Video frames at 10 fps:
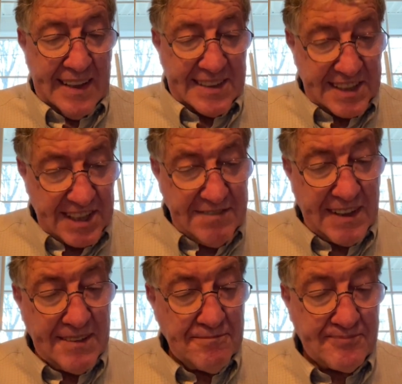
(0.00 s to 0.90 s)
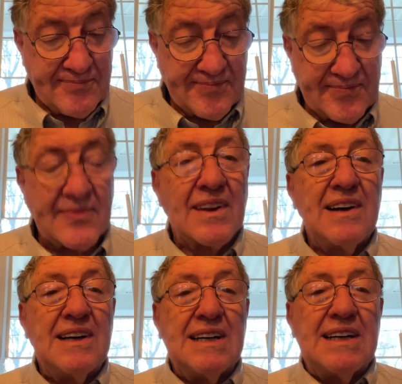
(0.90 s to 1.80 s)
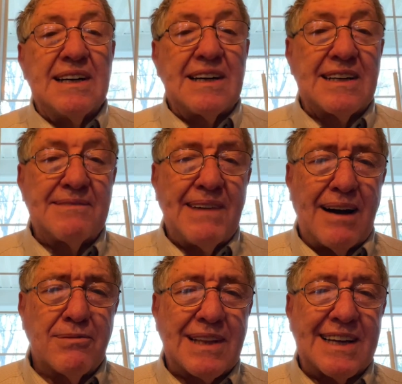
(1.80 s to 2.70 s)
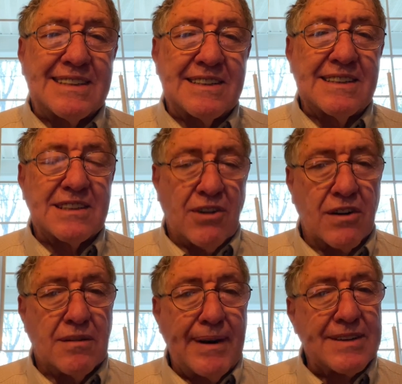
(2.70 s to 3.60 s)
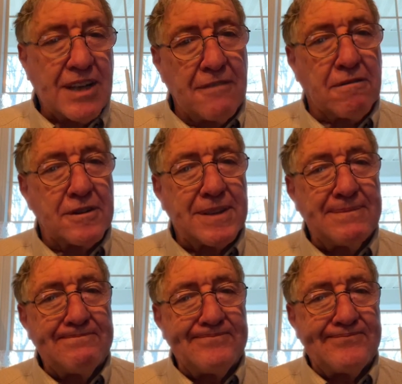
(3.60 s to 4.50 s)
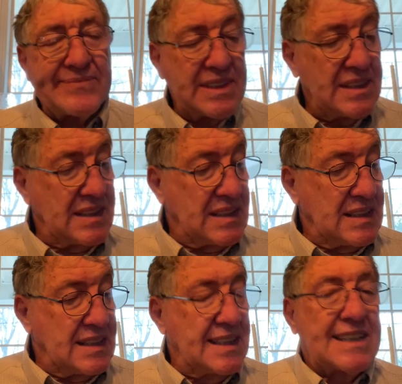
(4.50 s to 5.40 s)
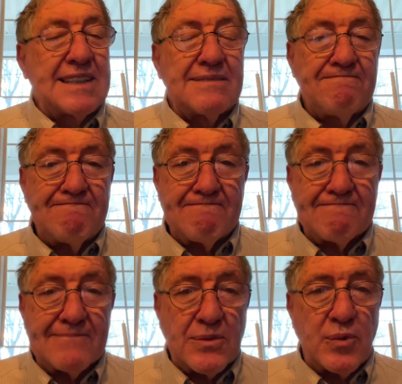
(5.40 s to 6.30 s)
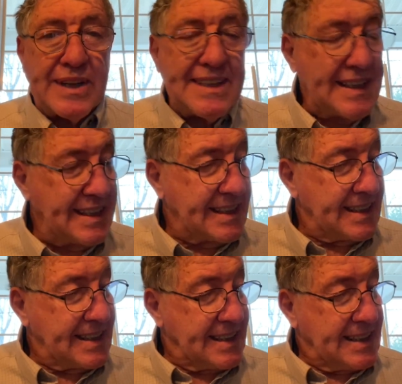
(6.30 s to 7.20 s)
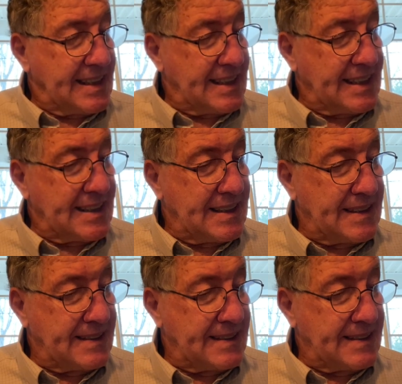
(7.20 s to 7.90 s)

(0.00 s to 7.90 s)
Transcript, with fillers: This evening, uh, I would like to talk about comfort. Uh, we uh,